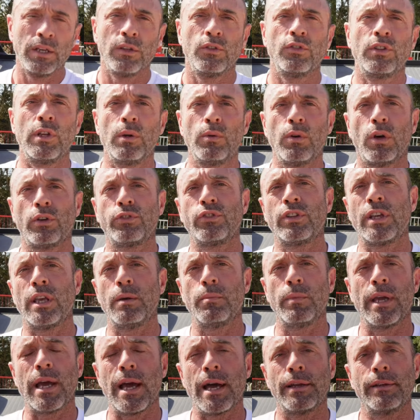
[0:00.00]
still nice to keep
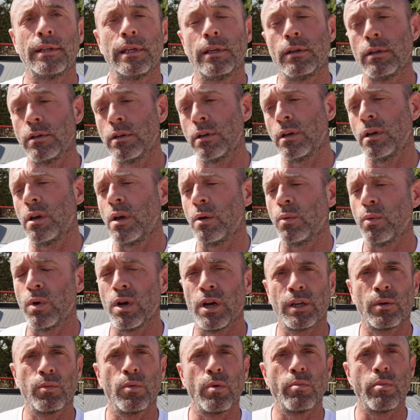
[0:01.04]
my hand in, and I like
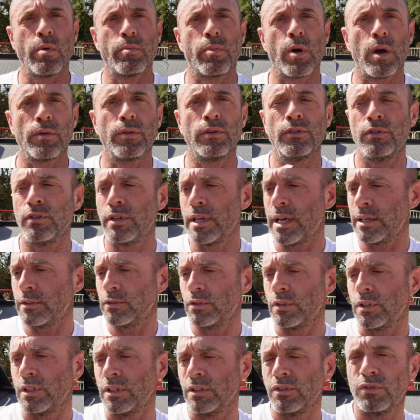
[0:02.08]
working with my brothers, and
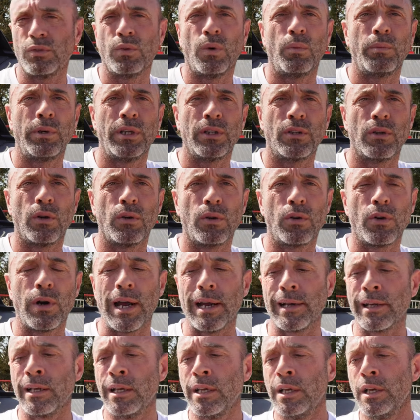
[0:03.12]
that's it's normally a good
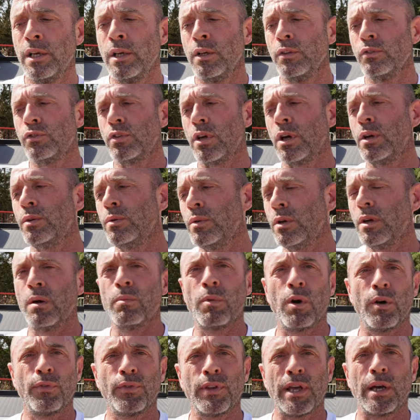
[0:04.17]
crack. So
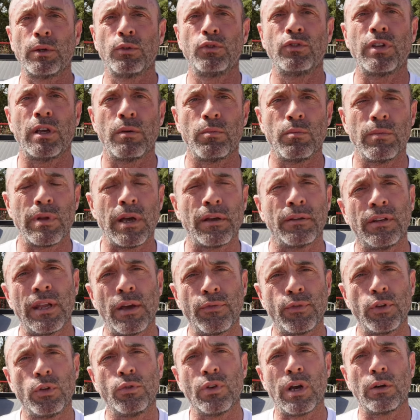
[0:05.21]
I'm off now to take my
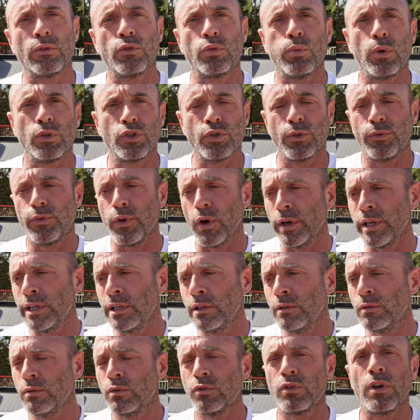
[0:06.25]
nephews out to watch the footy.
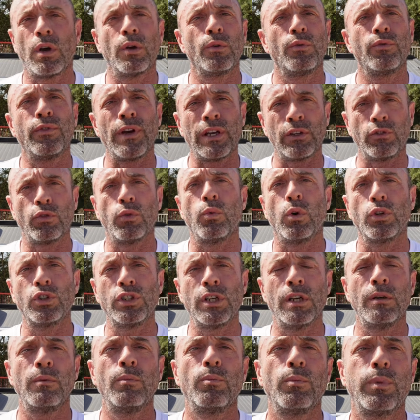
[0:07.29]
So thanks for
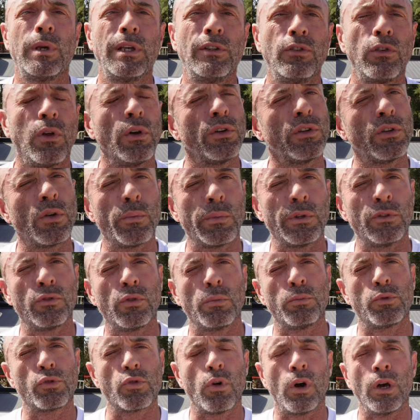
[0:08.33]
watching. Please like, comment, and
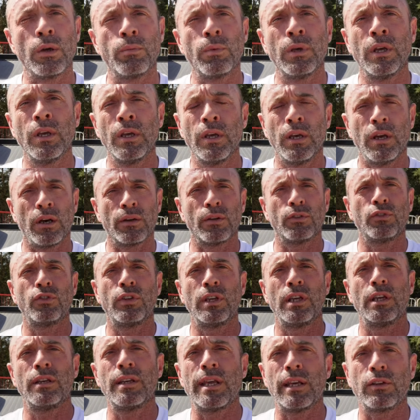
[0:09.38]
subscribe, and I'll
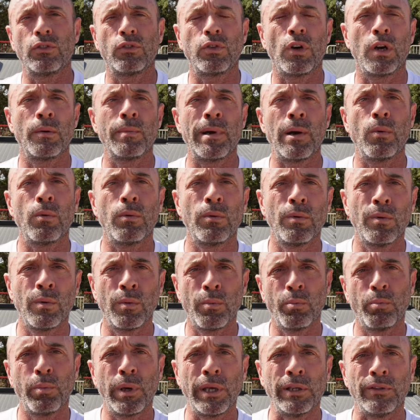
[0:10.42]
see you next time out.
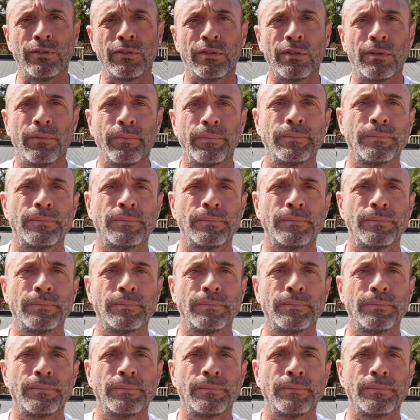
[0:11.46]
Peace.